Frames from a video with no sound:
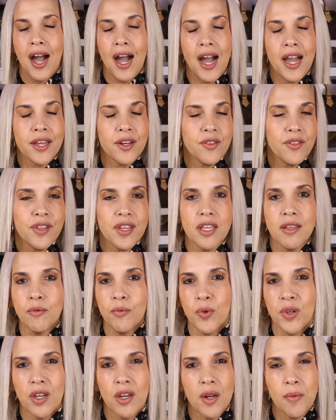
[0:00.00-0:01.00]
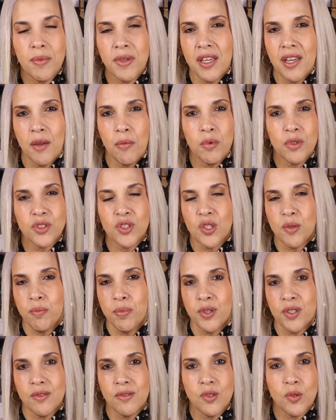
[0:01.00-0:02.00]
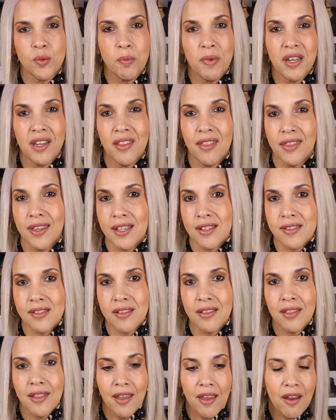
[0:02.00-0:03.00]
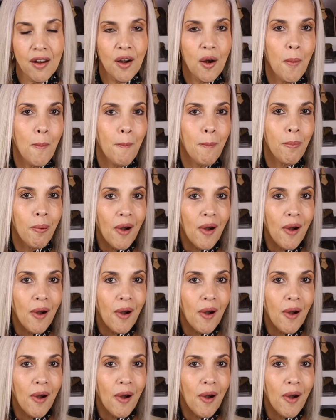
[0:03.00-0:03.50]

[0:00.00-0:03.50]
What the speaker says: I don't think we're gonna be able to put too many things in there,